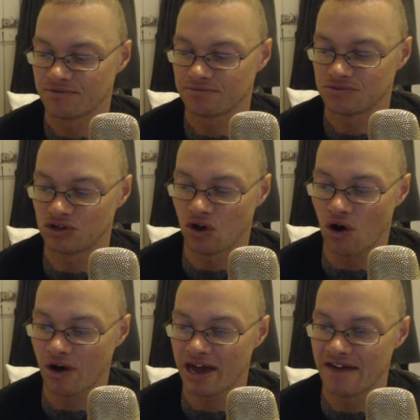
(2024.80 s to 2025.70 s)

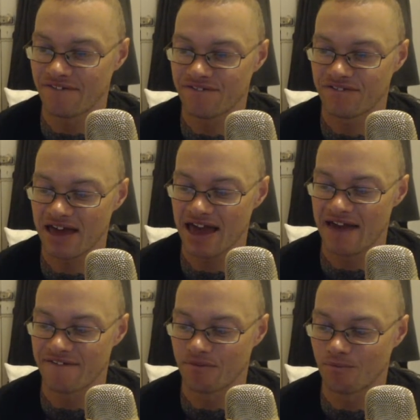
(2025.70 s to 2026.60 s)
Dalot if
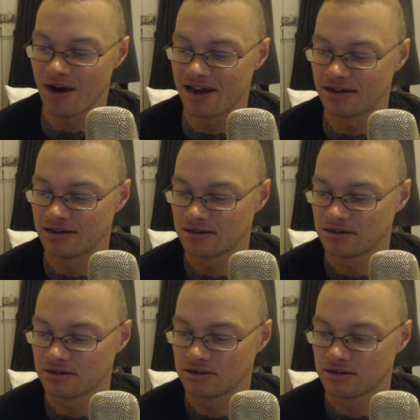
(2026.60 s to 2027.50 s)
and when
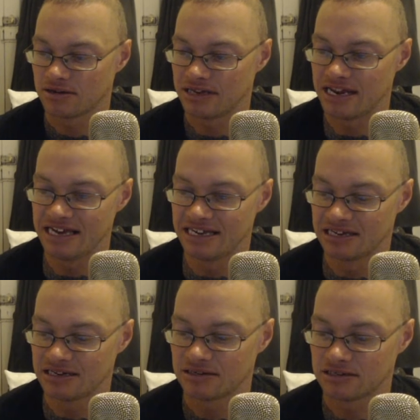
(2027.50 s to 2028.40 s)

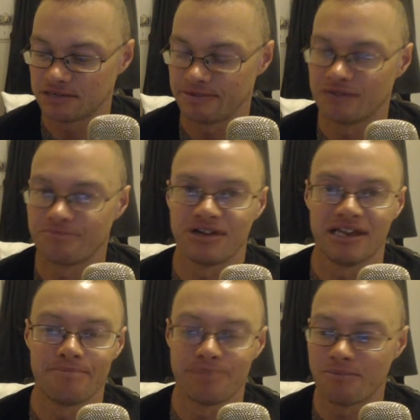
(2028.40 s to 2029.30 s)
needed, to be
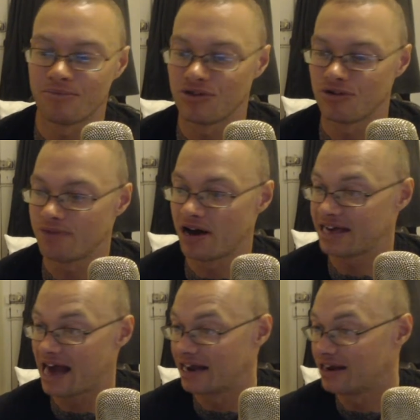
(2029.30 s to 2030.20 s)
completely blunt with you. But
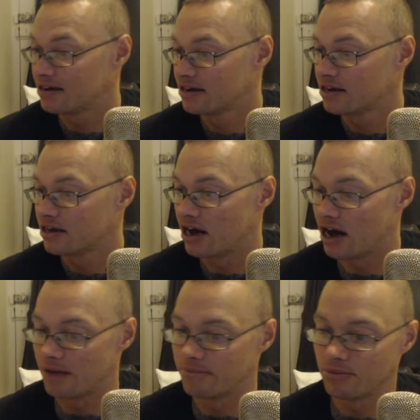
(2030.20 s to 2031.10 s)
again,
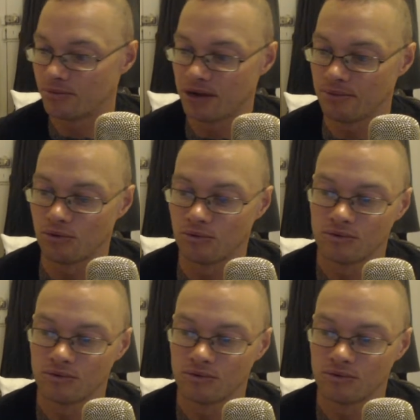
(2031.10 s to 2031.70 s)
we will